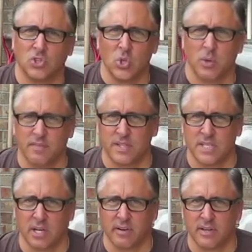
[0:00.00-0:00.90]
two of the
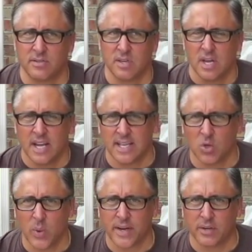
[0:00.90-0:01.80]
series in
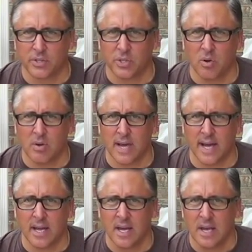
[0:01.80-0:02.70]
a week or two,
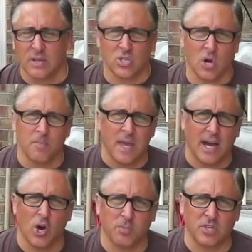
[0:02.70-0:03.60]
okay? So
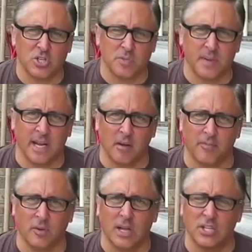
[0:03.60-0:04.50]
I hope this has been
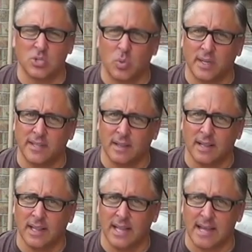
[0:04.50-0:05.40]
helpful. I just wanted to
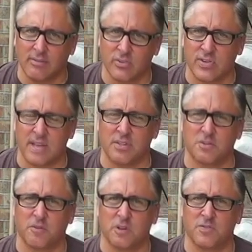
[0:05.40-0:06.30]
level set
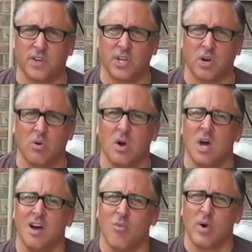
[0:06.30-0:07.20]
this first video,
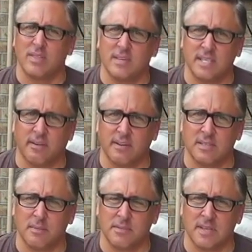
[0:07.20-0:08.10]
what the
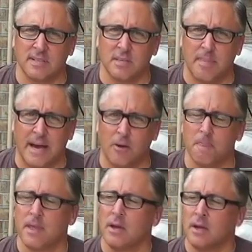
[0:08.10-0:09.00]
series is about.
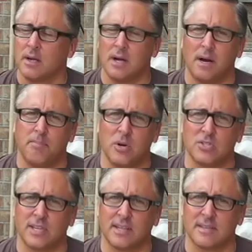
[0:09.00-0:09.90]

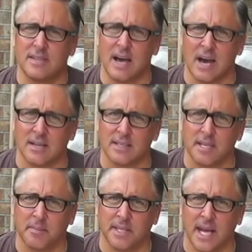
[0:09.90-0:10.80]
Composting is not
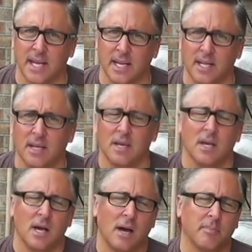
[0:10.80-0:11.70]
intimidating.
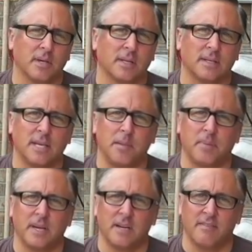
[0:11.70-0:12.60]
I'm going to keep
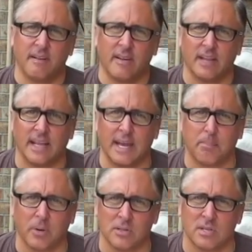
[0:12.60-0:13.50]
it at a very lay
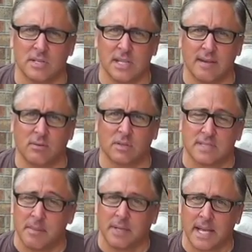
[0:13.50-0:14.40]
person's level
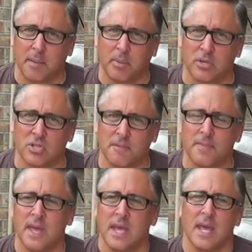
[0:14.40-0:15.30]
because I'm a lay person.
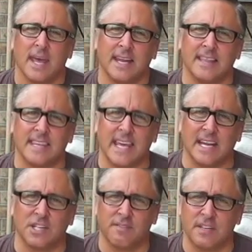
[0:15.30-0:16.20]
And at the
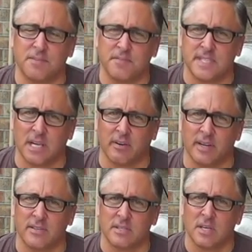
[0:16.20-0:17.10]
end of this
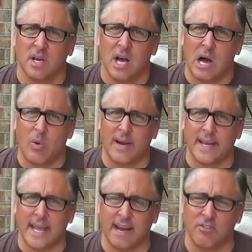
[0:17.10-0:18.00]
series, I want
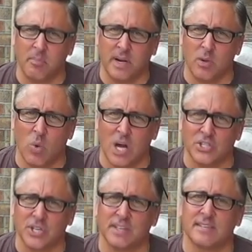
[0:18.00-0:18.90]
everybody
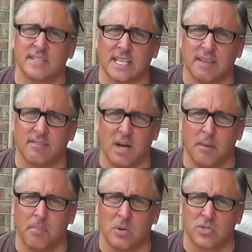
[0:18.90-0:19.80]
watching this to give
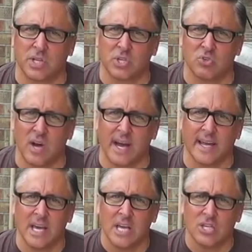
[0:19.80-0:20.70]
composting a try.
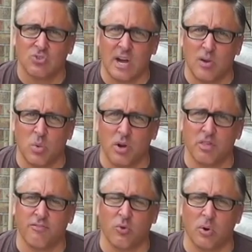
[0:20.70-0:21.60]
Try one of
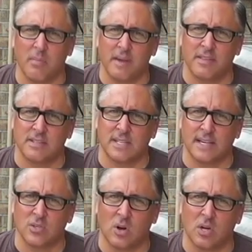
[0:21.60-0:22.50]
the four methods that
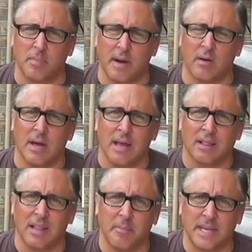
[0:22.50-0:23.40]
I talk about.
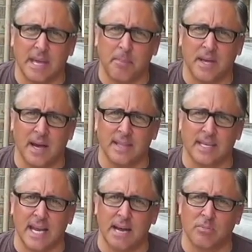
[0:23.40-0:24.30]
Let me get behind the
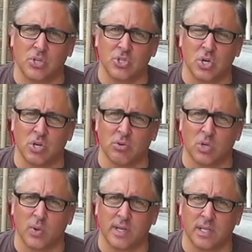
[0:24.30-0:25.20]
camera and show you
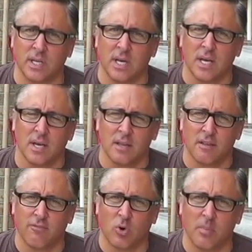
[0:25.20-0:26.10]
real quickly
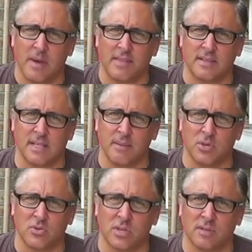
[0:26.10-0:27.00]
the four methods I'm
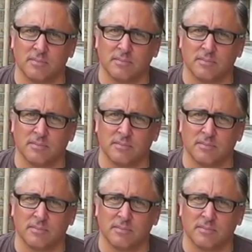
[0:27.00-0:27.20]
using.